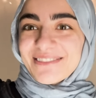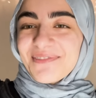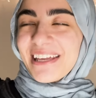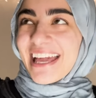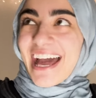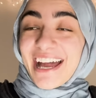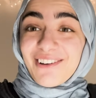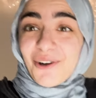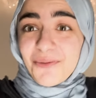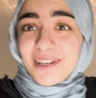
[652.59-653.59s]
But yeah, I
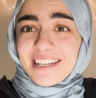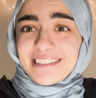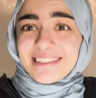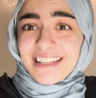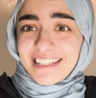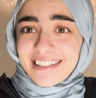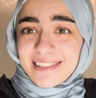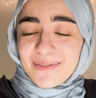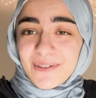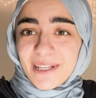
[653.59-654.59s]
hope you guys like
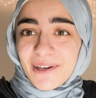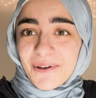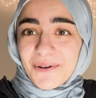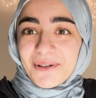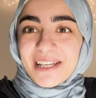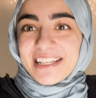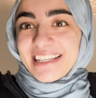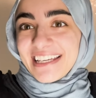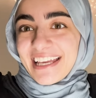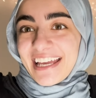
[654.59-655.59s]
this video
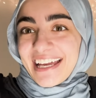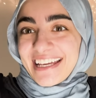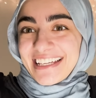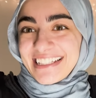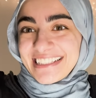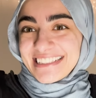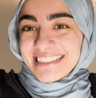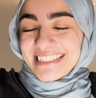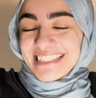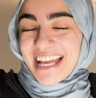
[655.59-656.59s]

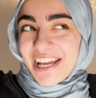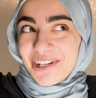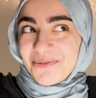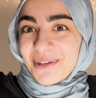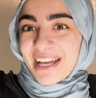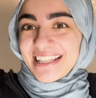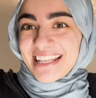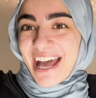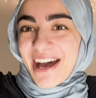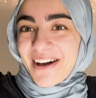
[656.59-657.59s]
and I hope you guys
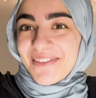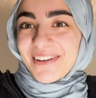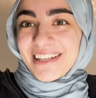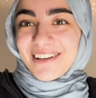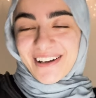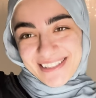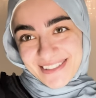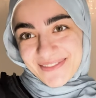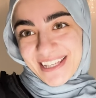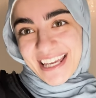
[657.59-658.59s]
have an
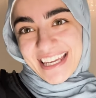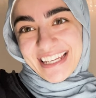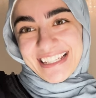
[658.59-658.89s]
awesome day.